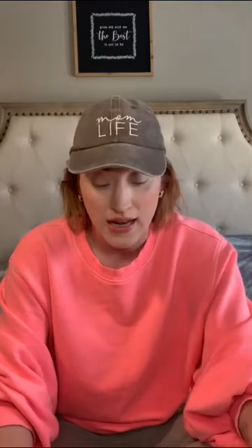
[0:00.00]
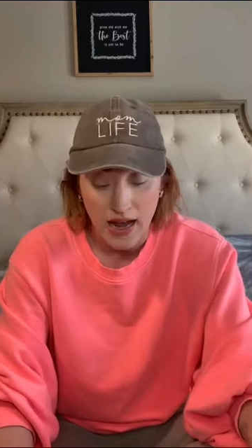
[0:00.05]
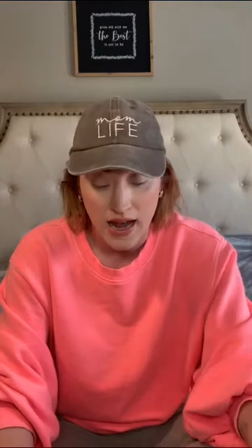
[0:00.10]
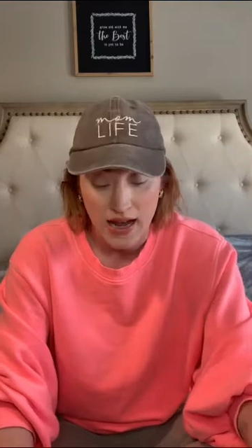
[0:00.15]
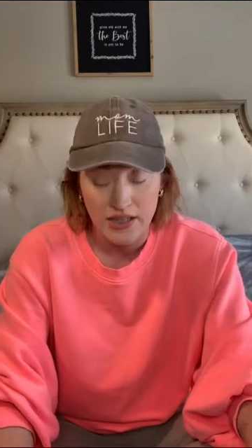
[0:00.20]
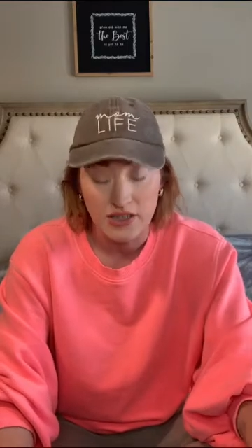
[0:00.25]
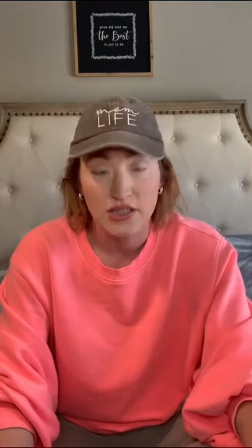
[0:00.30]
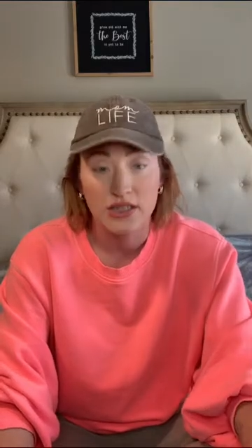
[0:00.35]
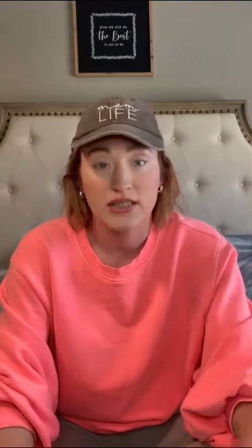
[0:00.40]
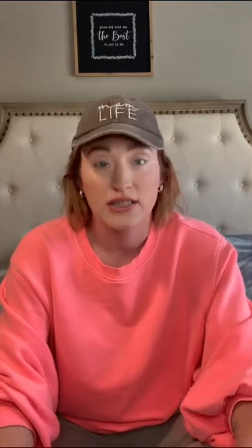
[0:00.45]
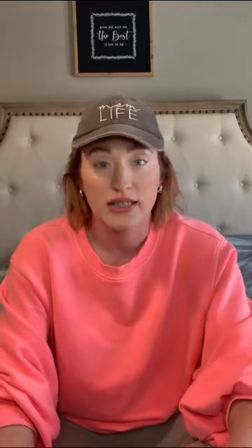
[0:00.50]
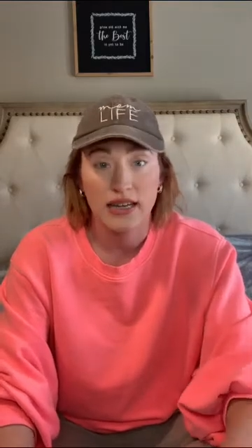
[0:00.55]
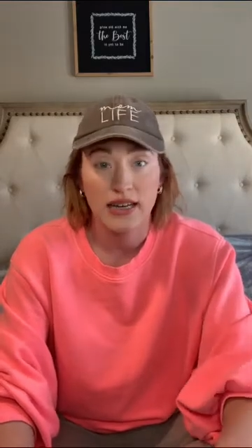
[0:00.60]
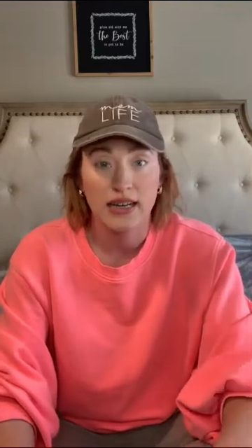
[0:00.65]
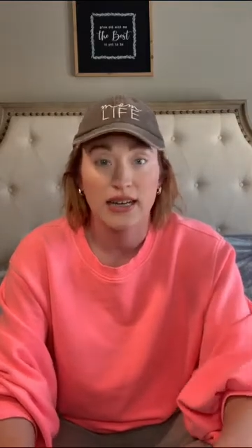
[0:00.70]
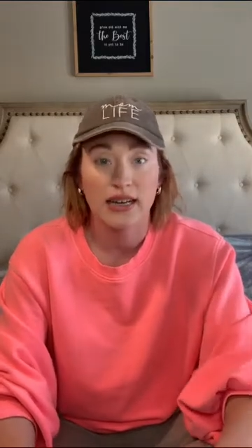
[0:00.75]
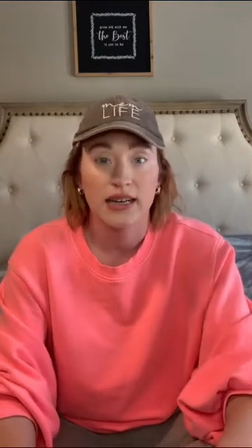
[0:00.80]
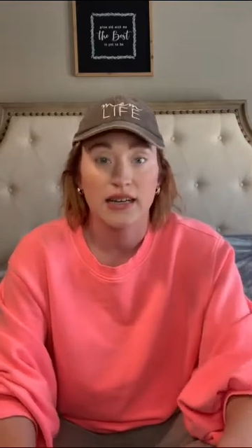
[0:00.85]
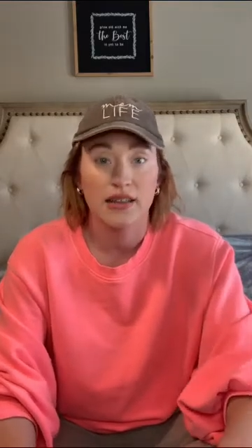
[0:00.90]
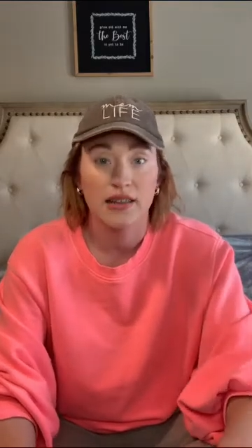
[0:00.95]
I just
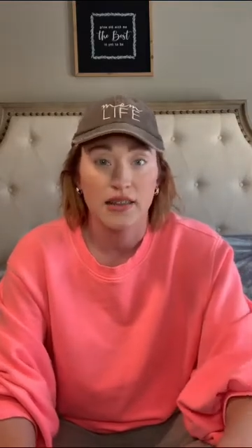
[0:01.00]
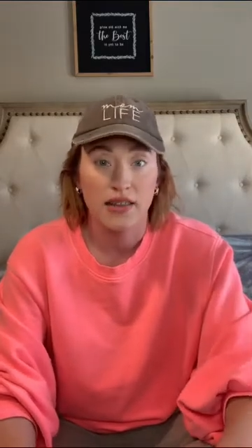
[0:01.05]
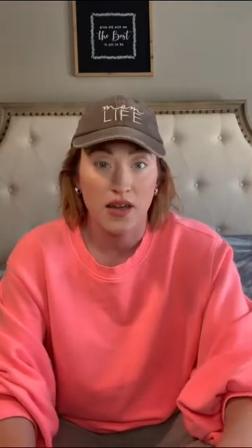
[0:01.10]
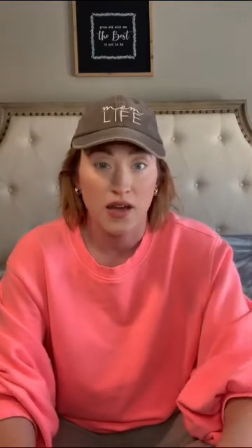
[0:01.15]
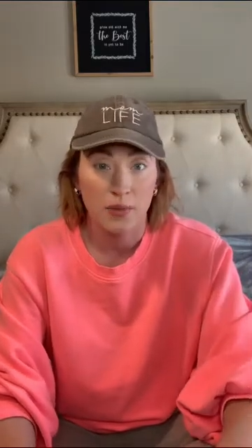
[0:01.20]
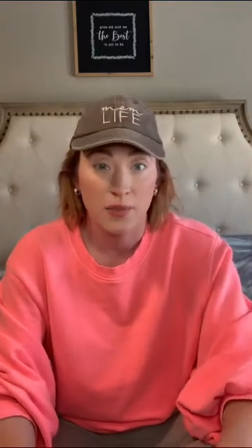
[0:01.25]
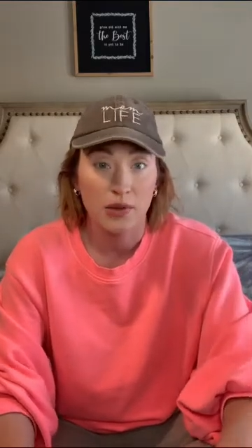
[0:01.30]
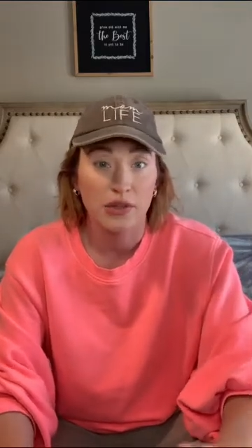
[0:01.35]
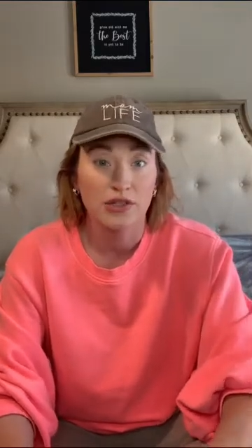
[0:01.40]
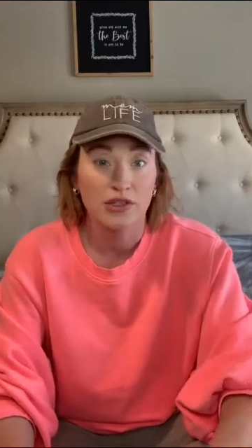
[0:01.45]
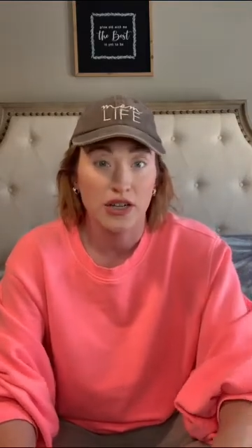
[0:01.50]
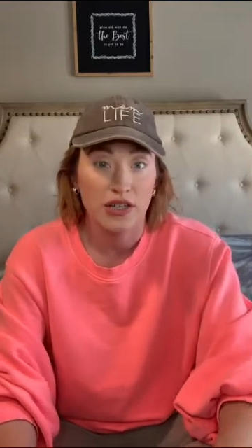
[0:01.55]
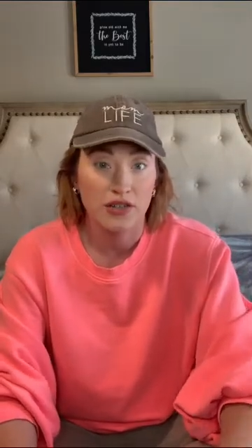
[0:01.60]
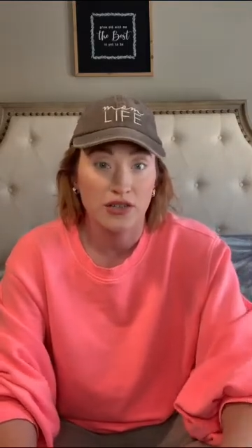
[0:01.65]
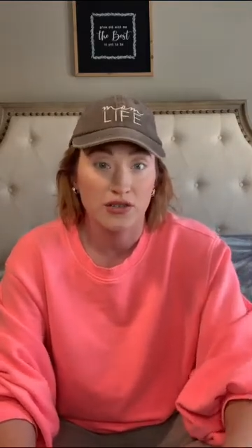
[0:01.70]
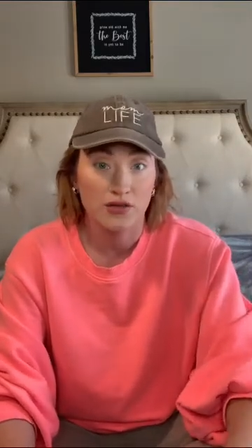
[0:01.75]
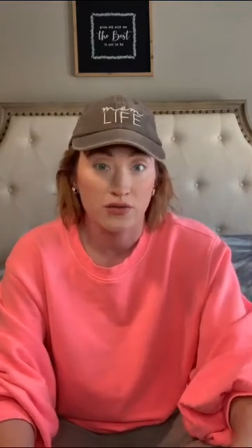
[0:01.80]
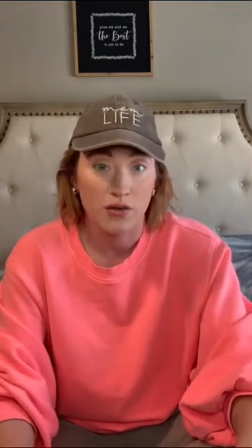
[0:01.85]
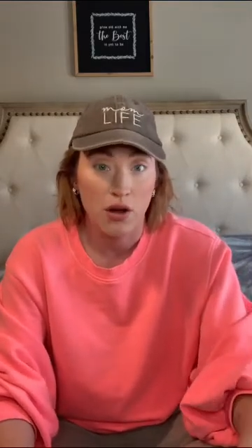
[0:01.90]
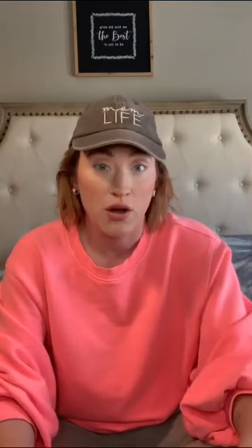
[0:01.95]
needed the
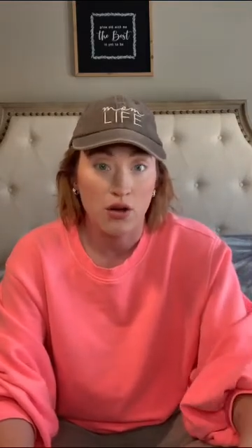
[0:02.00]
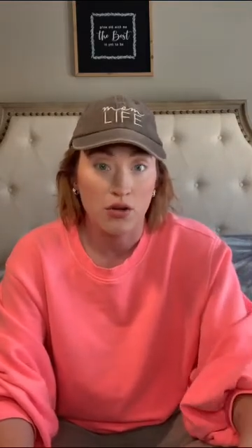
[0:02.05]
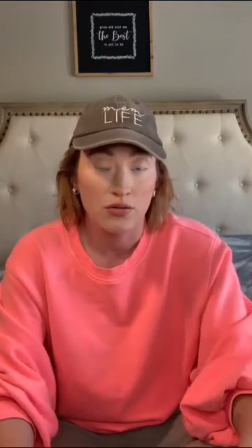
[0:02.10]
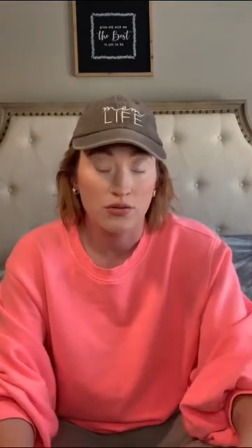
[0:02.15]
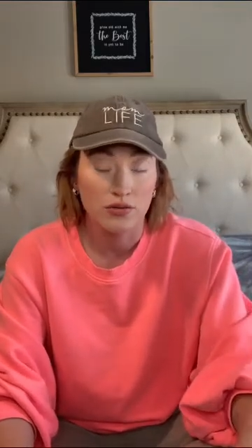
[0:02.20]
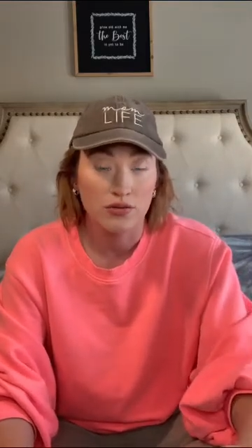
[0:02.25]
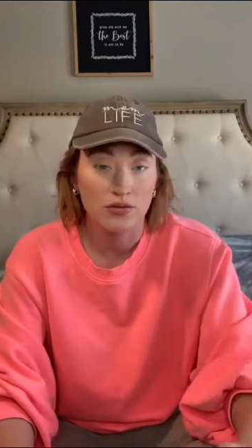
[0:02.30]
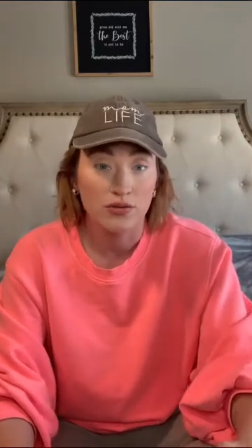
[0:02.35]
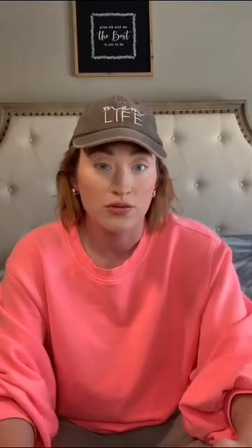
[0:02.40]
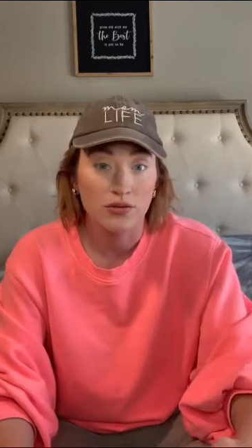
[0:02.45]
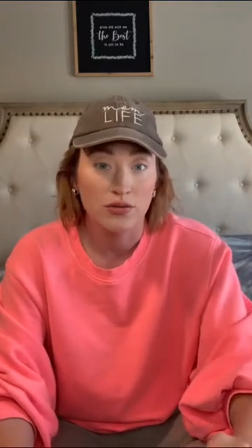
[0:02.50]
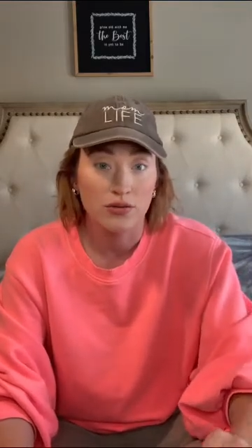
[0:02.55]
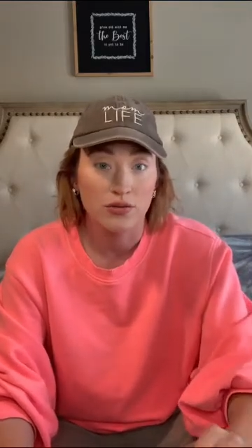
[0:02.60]
progesterone